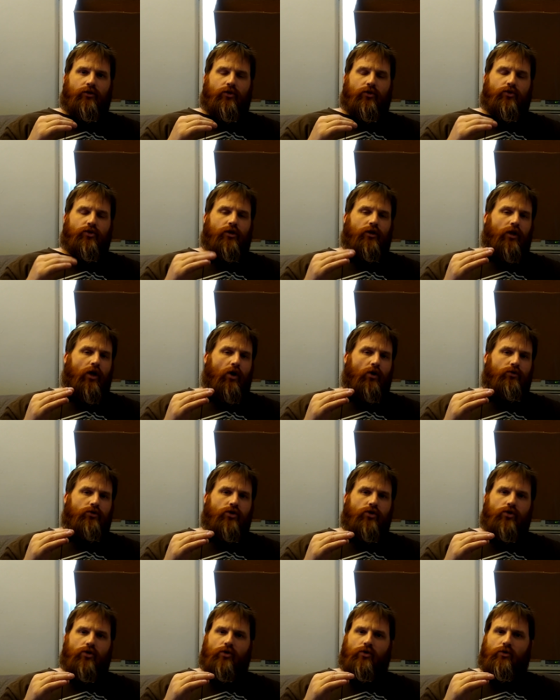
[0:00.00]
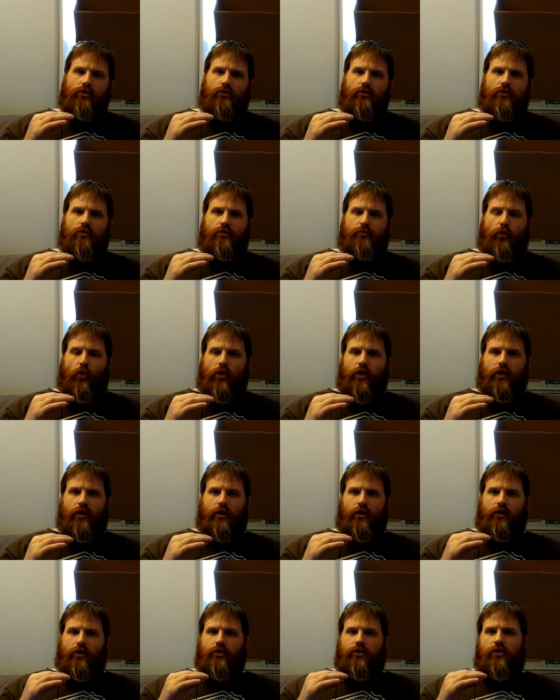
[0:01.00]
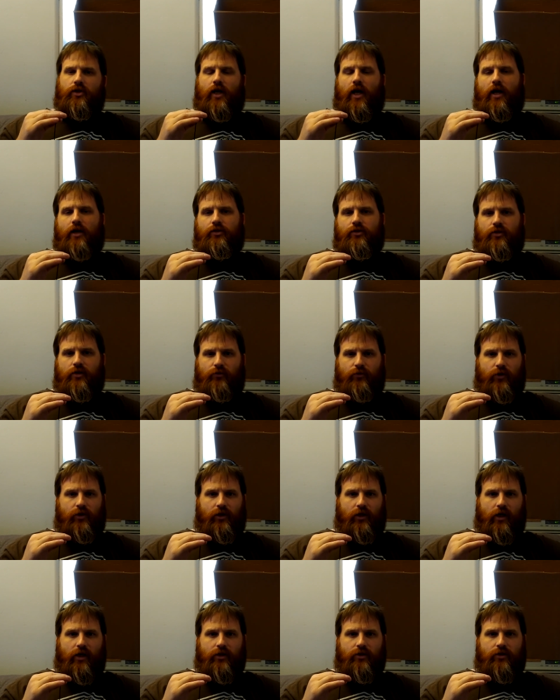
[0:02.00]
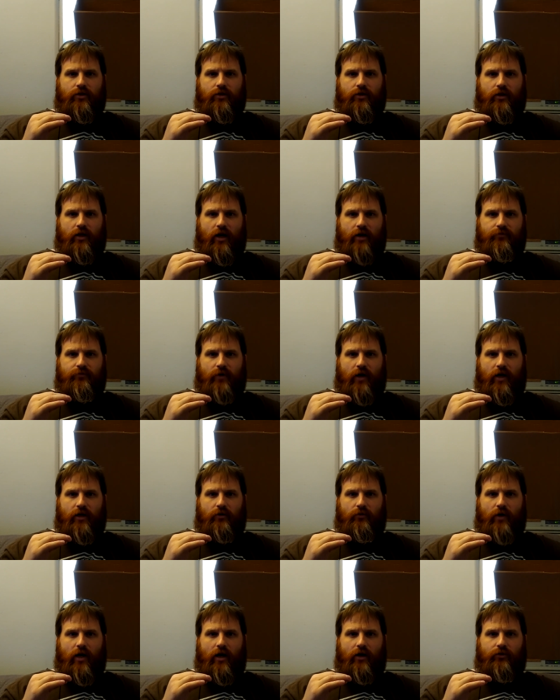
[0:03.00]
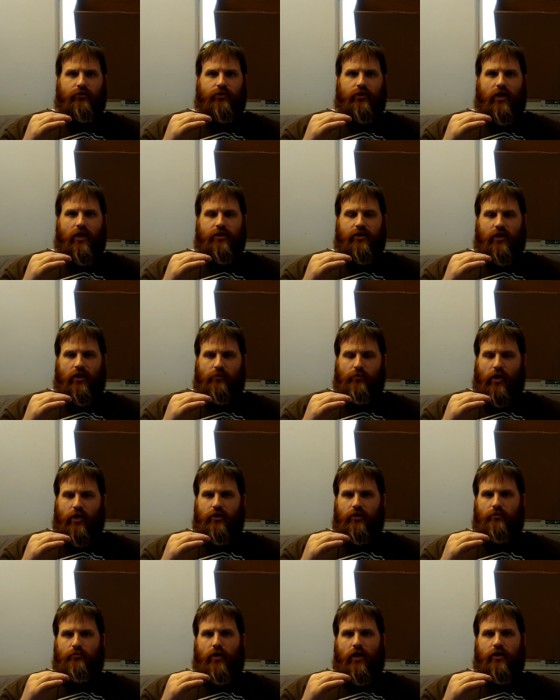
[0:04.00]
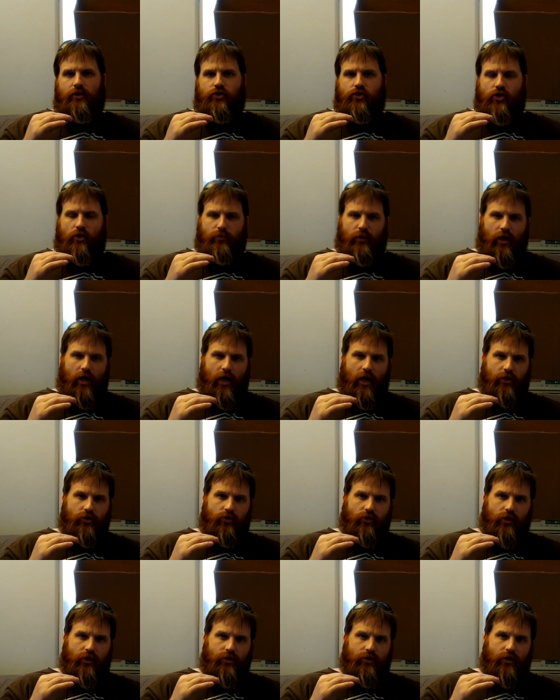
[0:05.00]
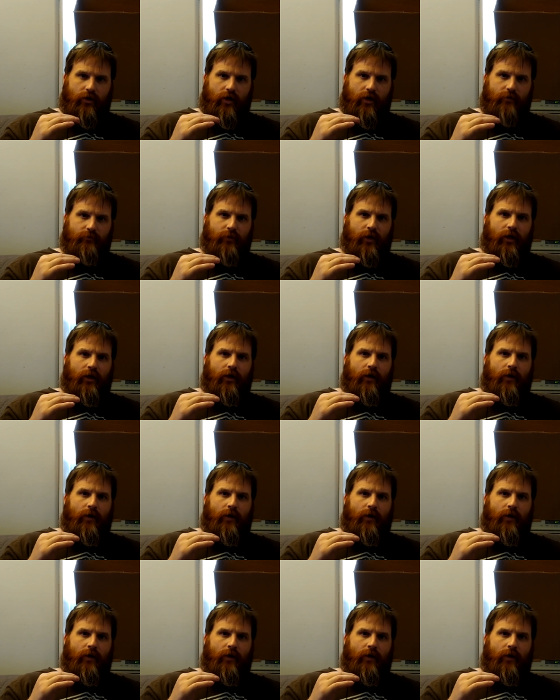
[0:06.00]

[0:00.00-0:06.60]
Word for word: Used clothes, shoes, sporting goods, skates, different things that I find around, and I sell them on eBay. G B Hatchery is the name.